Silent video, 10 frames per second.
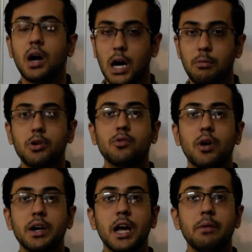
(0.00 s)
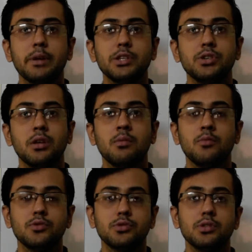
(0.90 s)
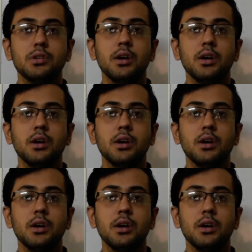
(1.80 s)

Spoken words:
about one-dimensional motion.